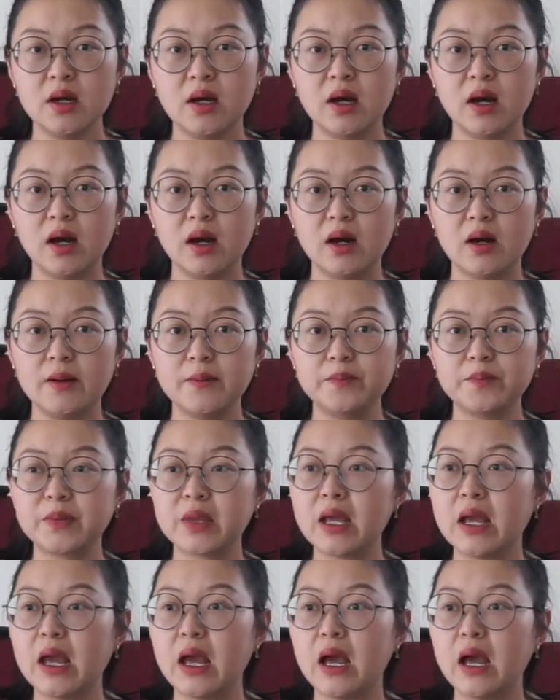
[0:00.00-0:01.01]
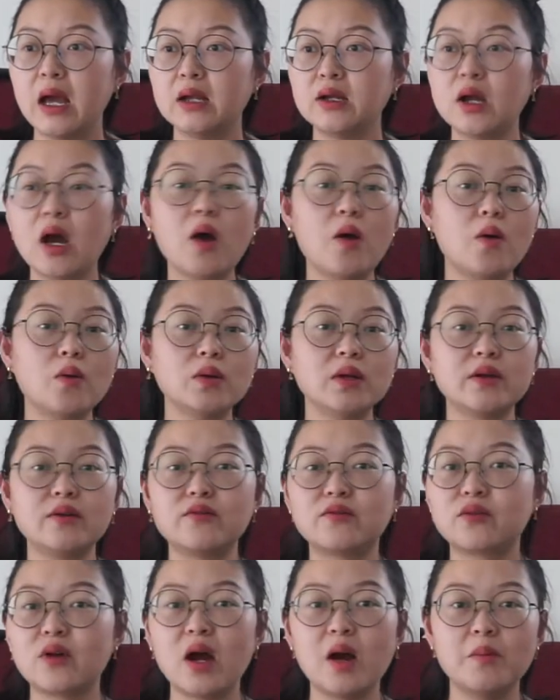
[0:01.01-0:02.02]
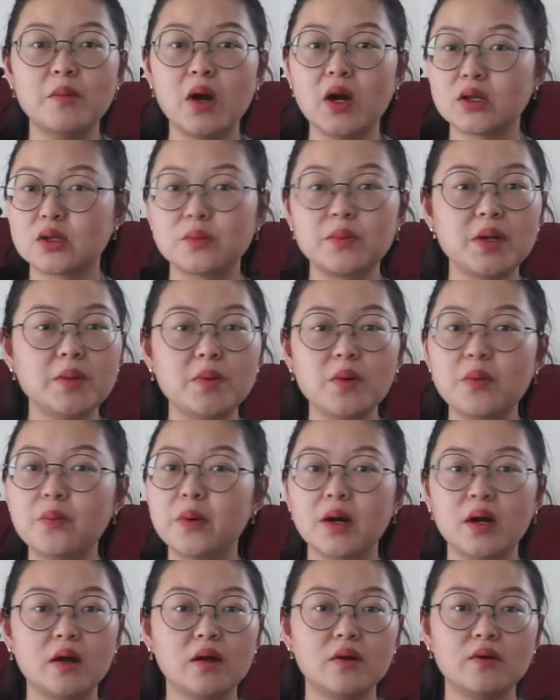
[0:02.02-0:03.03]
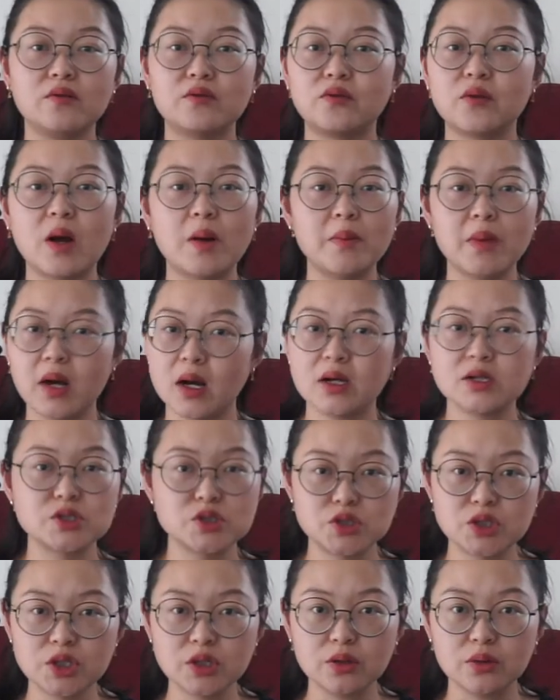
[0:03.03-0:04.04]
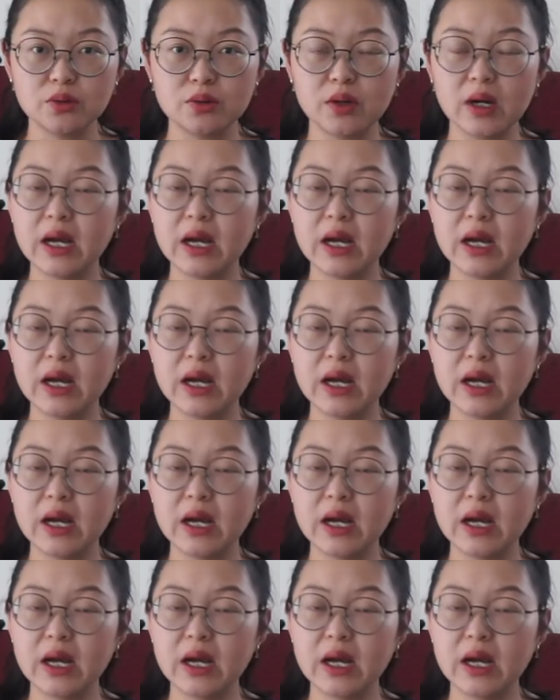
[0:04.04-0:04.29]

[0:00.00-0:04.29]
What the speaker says: um, not only from other people but from us too.